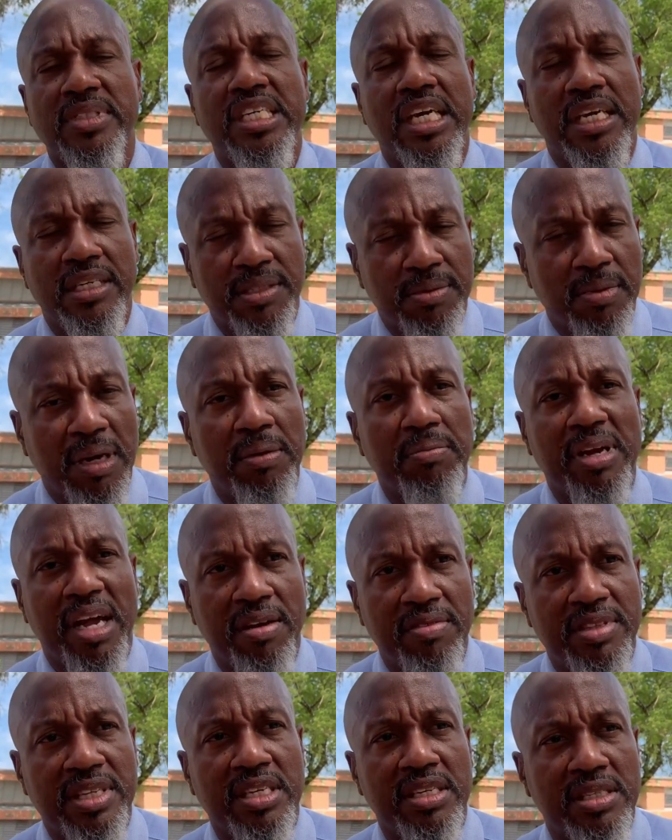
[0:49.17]
Yes, ma'am.
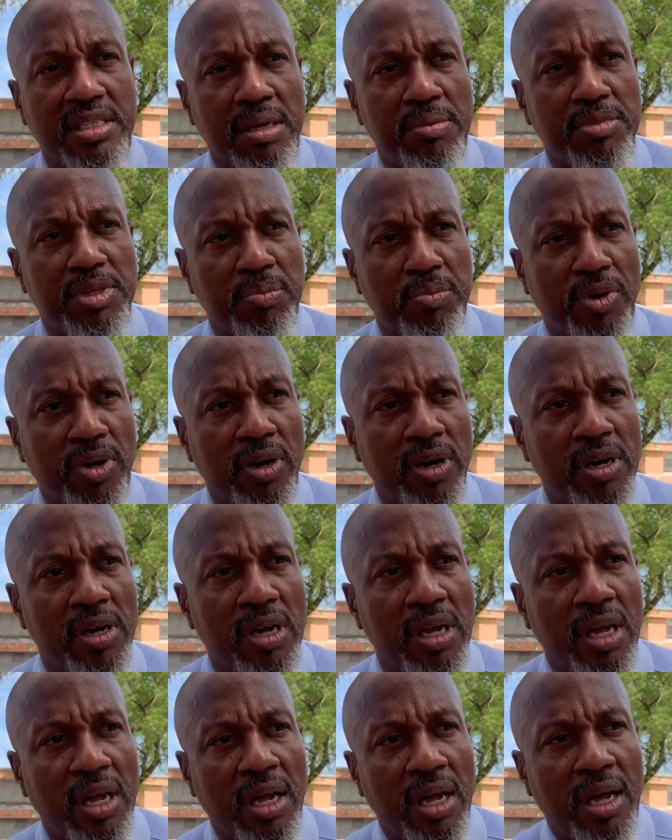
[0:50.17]
Everything is up to par.
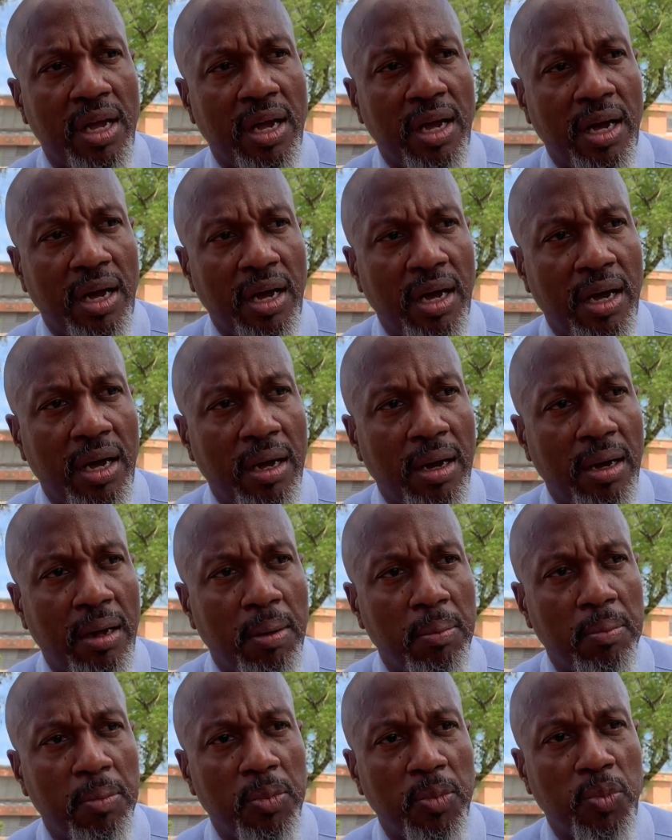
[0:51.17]

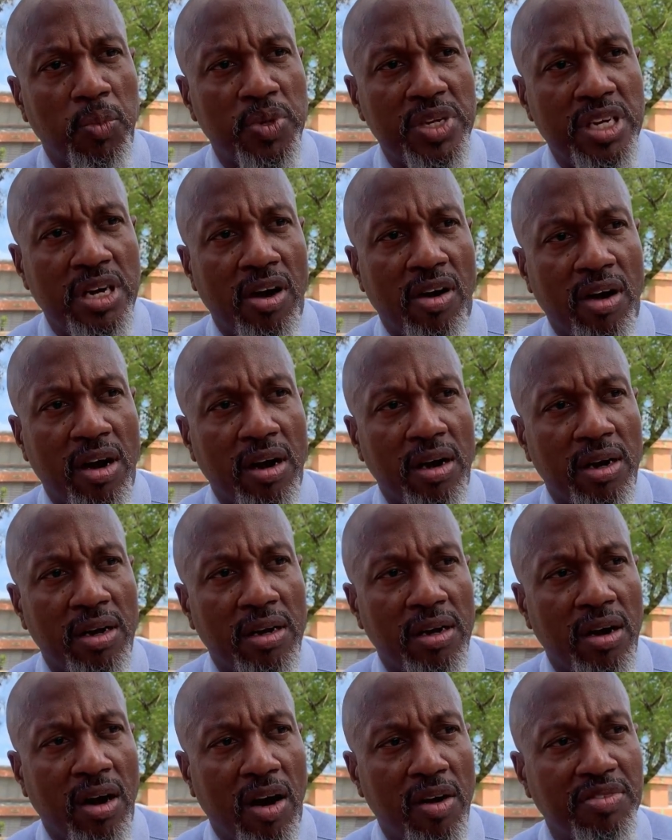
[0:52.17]
We are
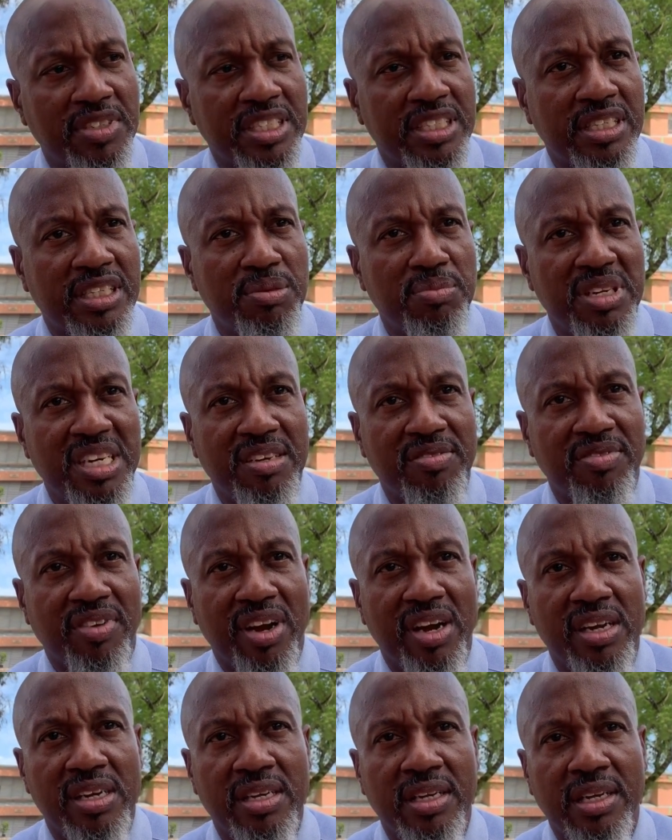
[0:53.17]
obviously being
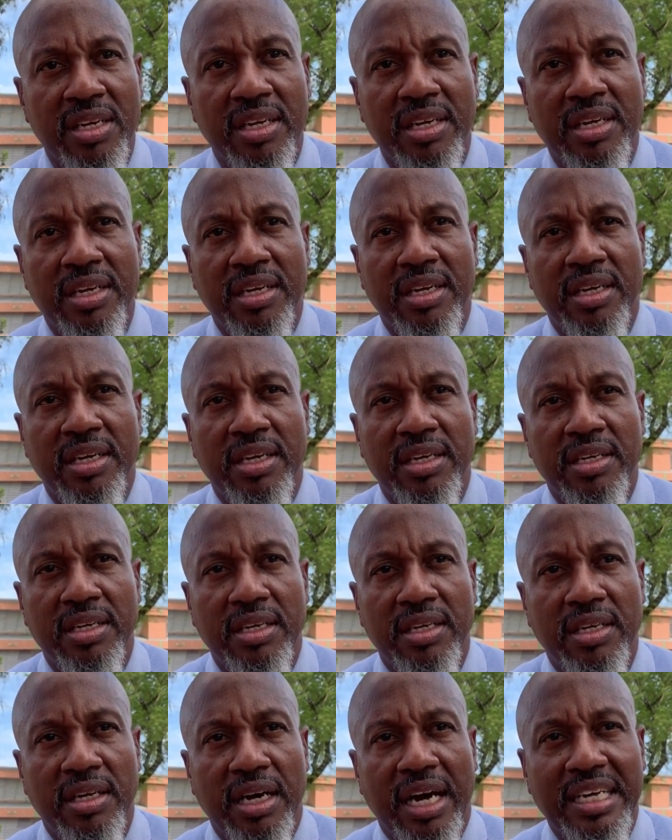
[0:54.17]
very
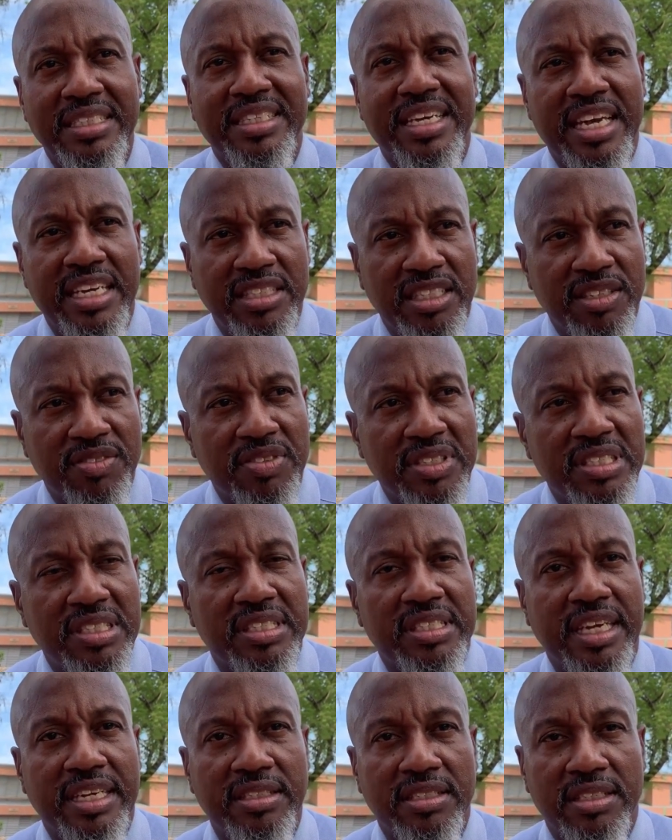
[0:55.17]
attentive and
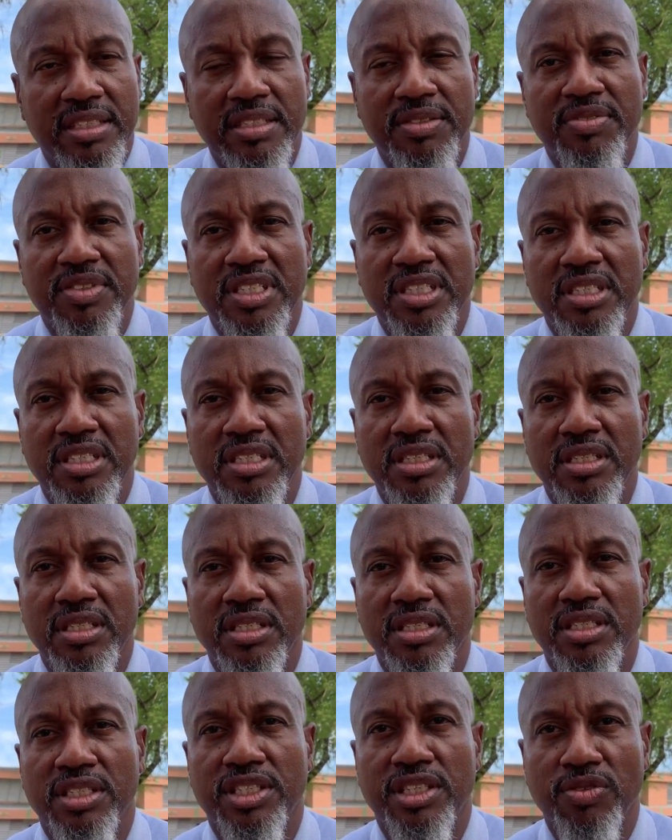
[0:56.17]
sensitive to the
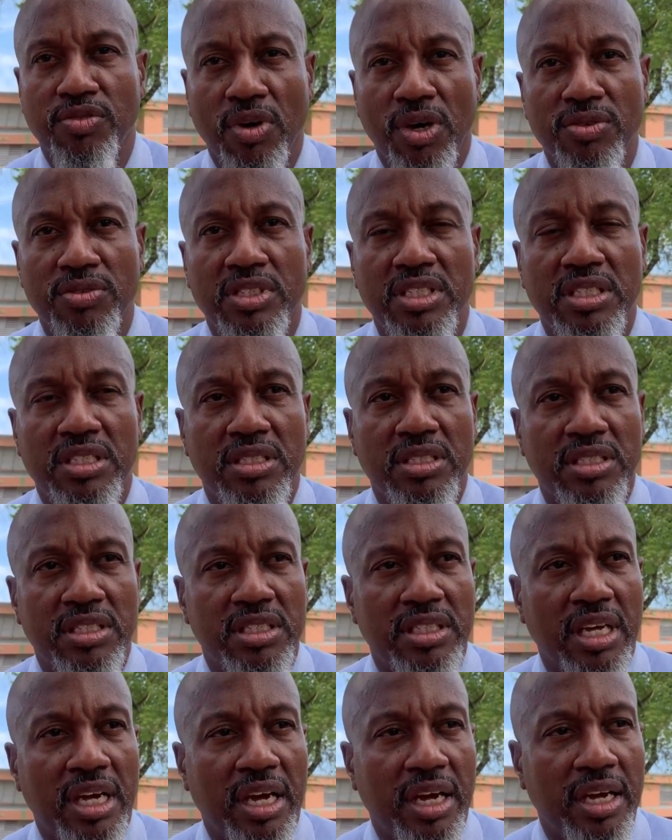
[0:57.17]

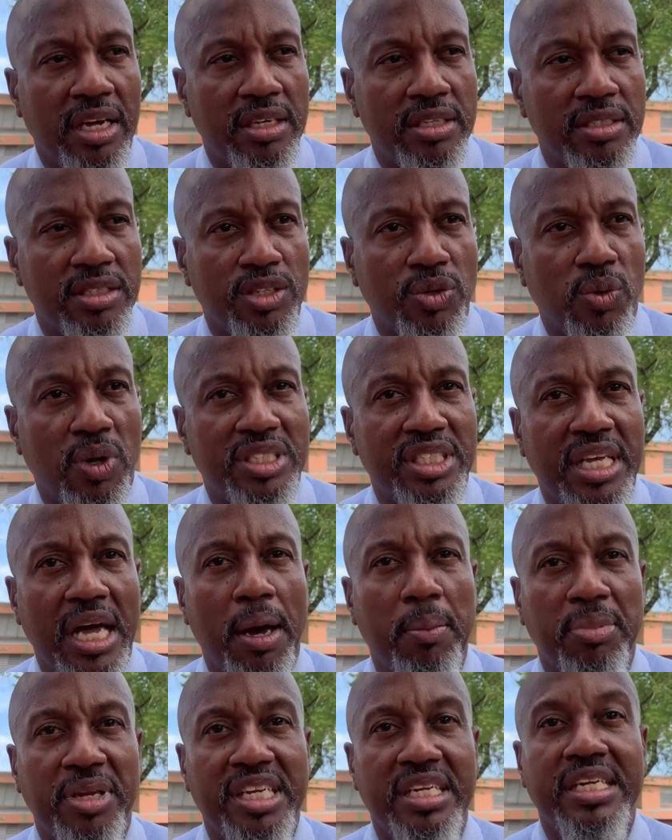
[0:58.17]
surroundings and to what's
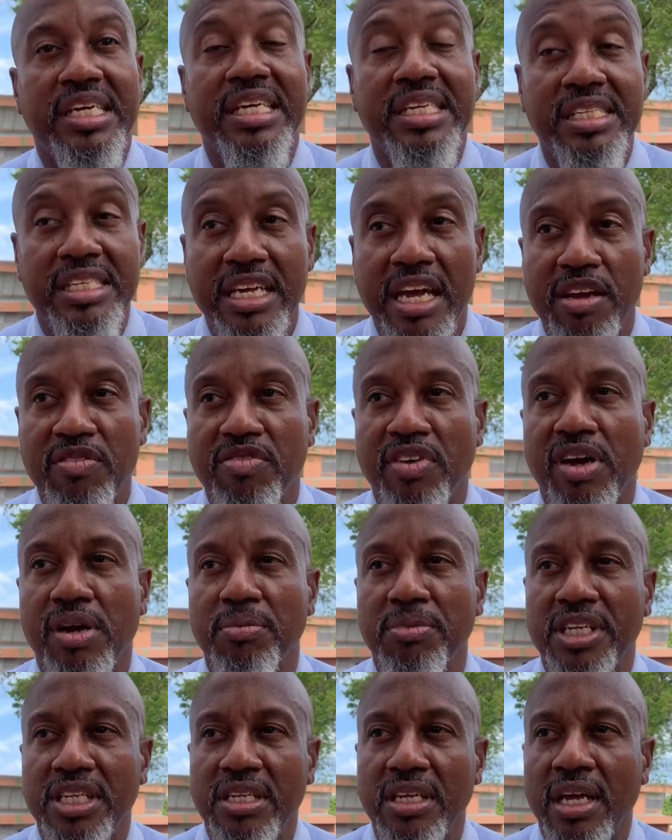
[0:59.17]
happening in the
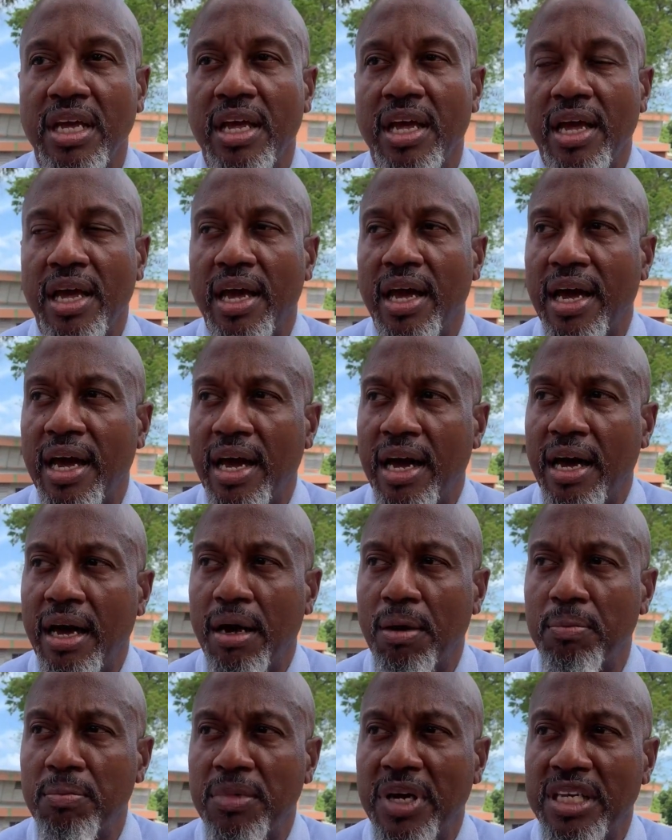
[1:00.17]
environment.
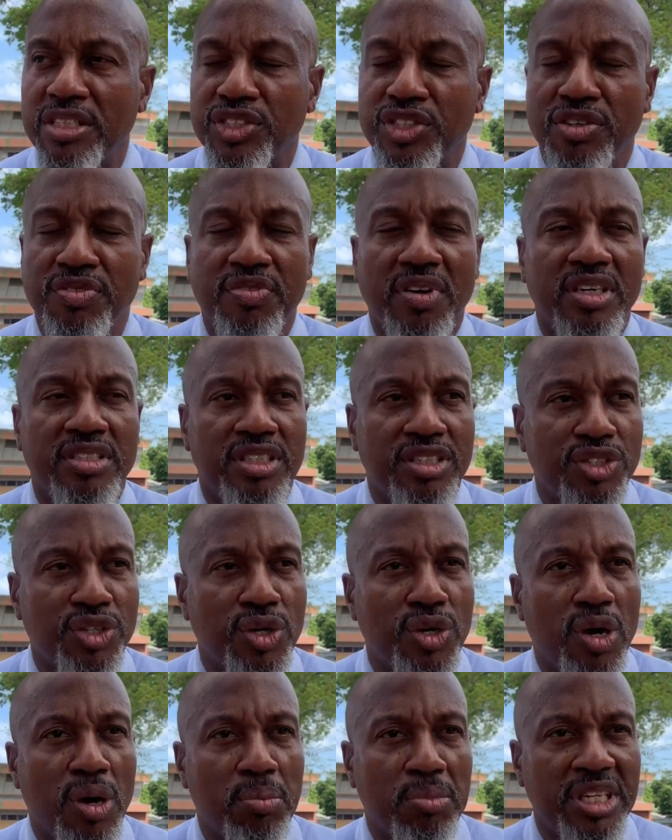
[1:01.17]
And so far, there are
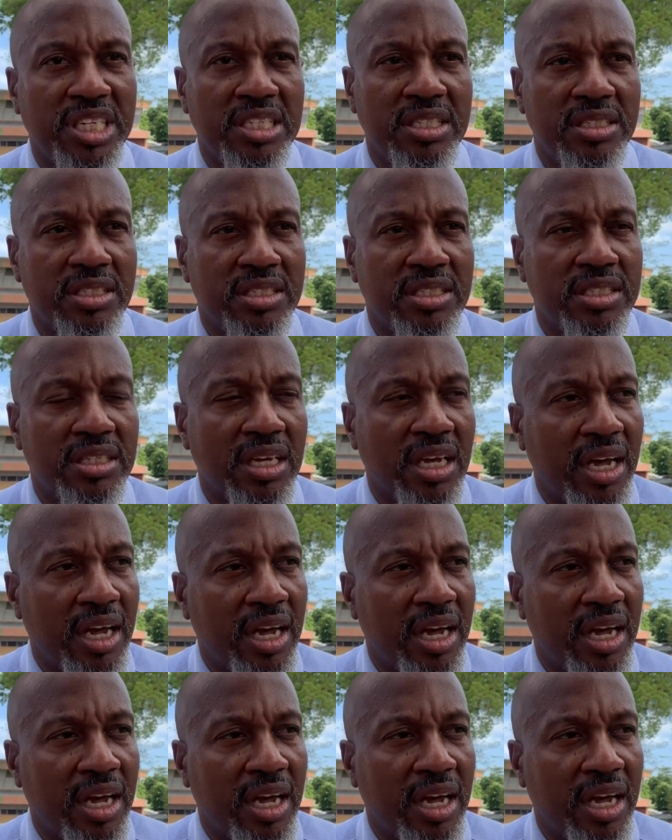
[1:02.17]
no complaints.